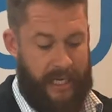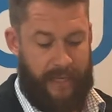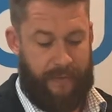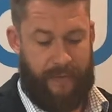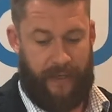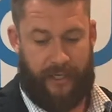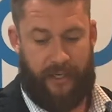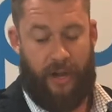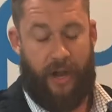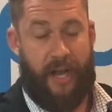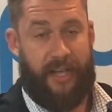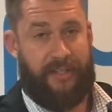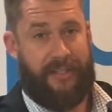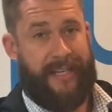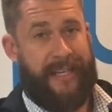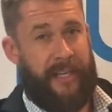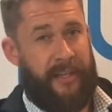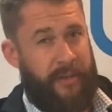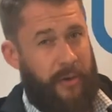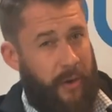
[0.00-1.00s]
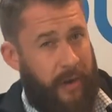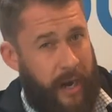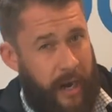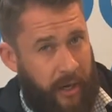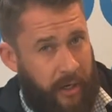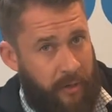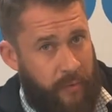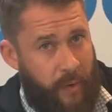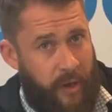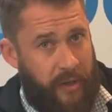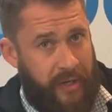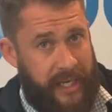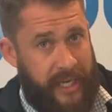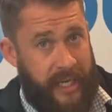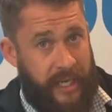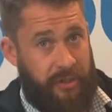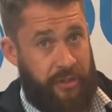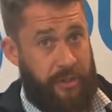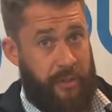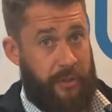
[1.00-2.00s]
that cause indoor air quality
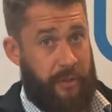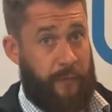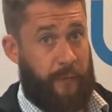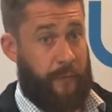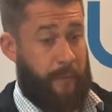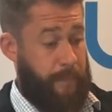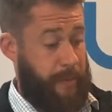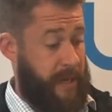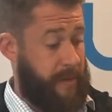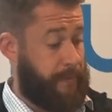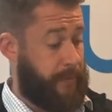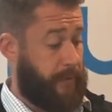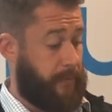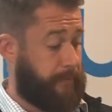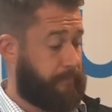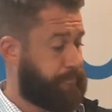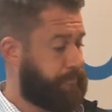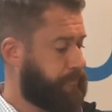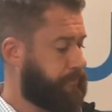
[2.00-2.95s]
issues for people.